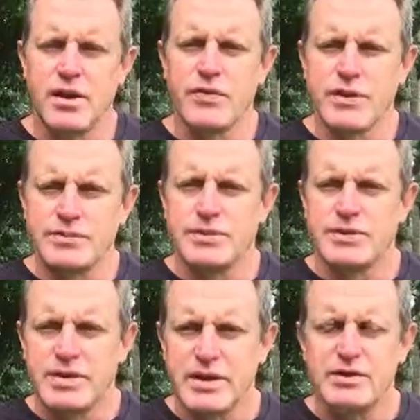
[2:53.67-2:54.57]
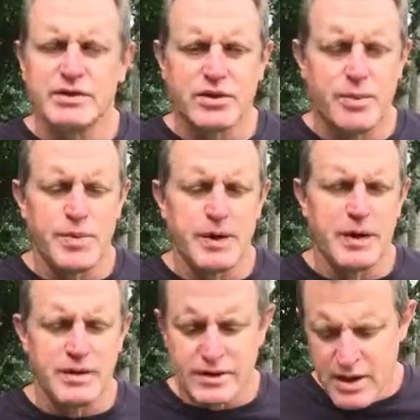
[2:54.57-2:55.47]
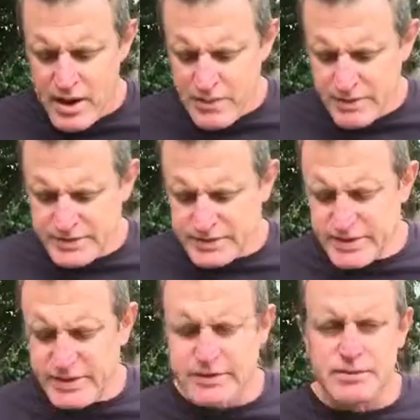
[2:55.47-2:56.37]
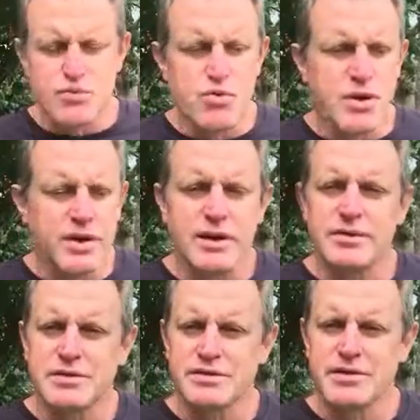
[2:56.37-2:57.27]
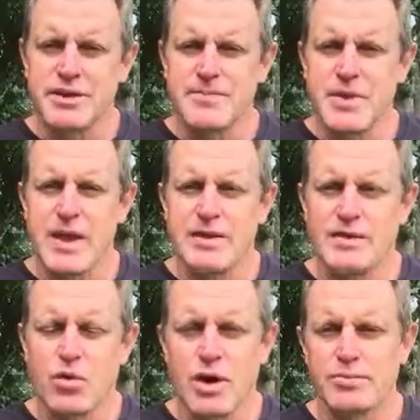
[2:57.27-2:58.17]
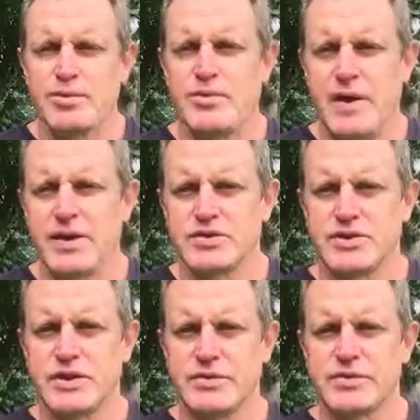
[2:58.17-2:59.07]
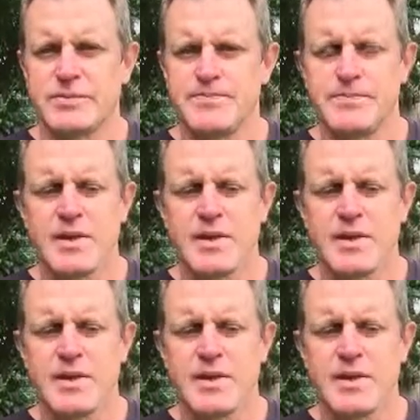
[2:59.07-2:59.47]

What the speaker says: on this particular topic, and been seeing some really interesting and quite profound shifts,